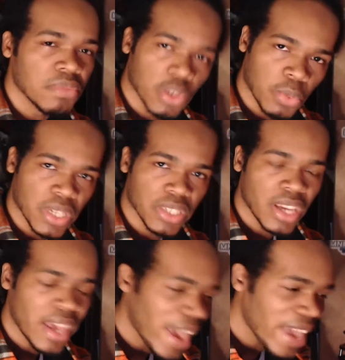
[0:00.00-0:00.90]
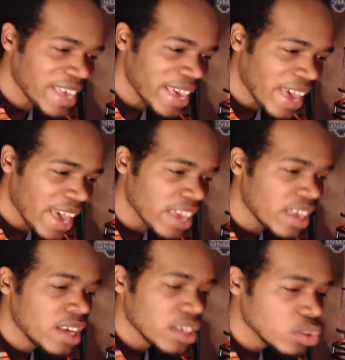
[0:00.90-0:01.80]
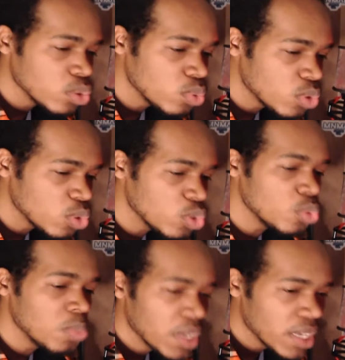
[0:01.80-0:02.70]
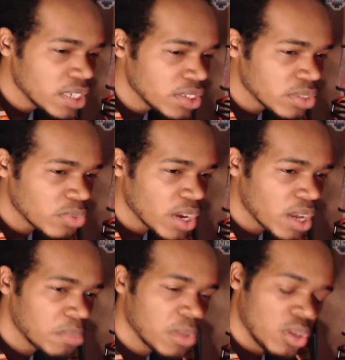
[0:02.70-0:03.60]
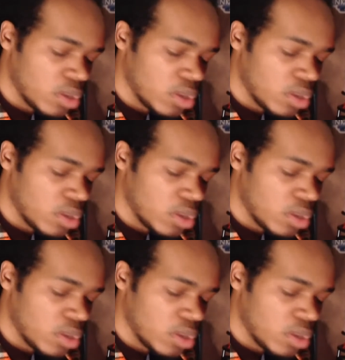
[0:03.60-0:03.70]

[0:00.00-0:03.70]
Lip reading: Twitch, aka YouTube, Instagram,